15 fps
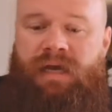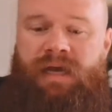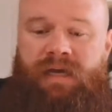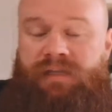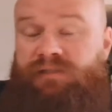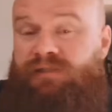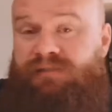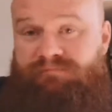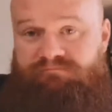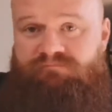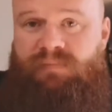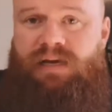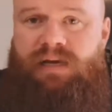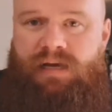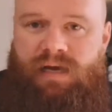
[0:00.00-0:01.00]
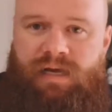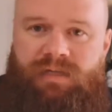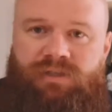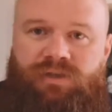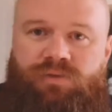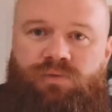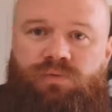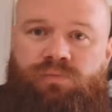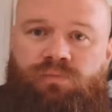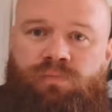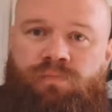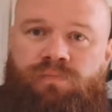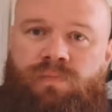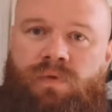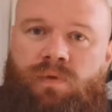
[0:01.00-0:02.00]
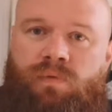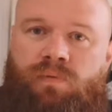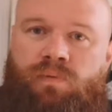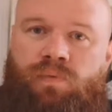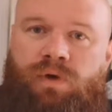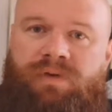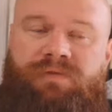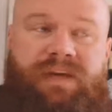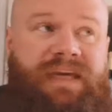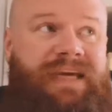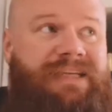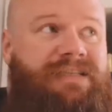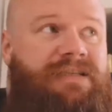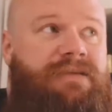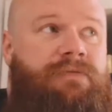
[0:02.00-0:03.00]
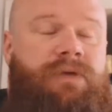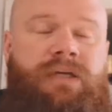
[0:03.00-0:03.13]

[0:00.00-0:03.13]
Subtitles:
And it's, as you would have guessed,